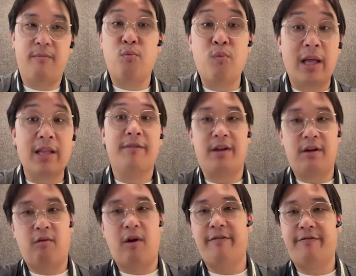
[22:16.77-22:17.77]
relevant
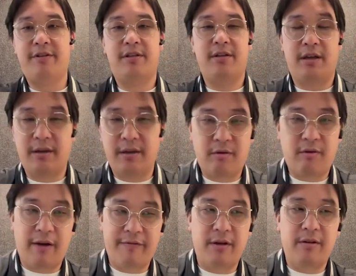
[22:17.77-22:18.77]
graphs and
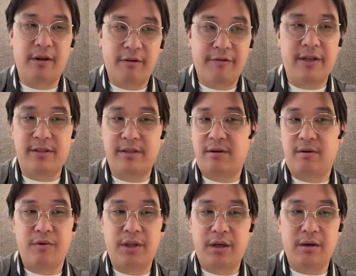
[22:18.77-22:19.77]
graphical interfaces are
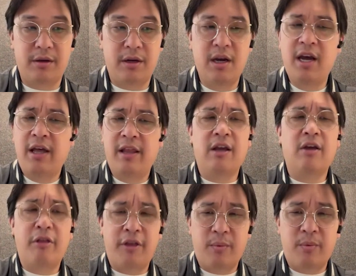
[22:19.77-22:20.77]
really good. The
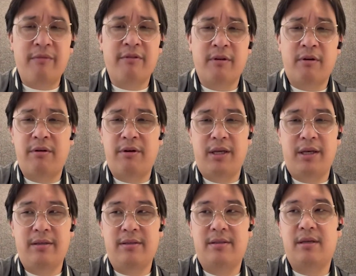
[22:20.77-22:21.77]
other thing we've learned
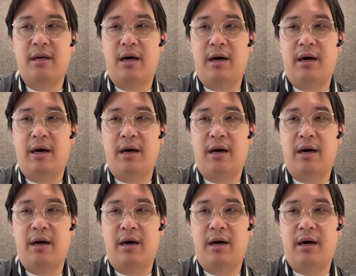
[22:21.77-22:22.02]
is